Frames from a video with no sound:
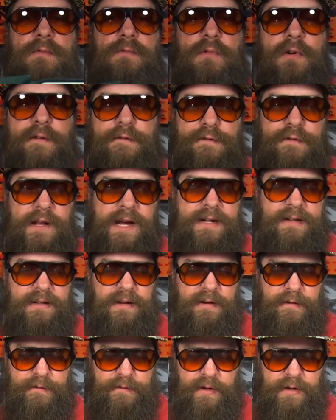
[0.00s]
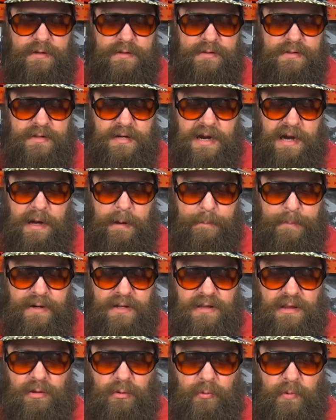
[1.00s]
reflective tape
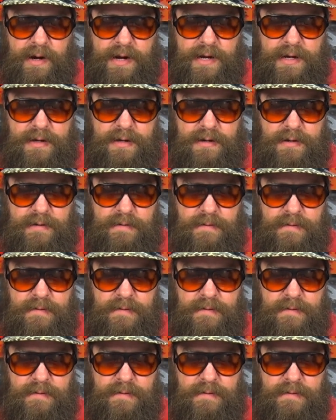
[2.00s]
and thread.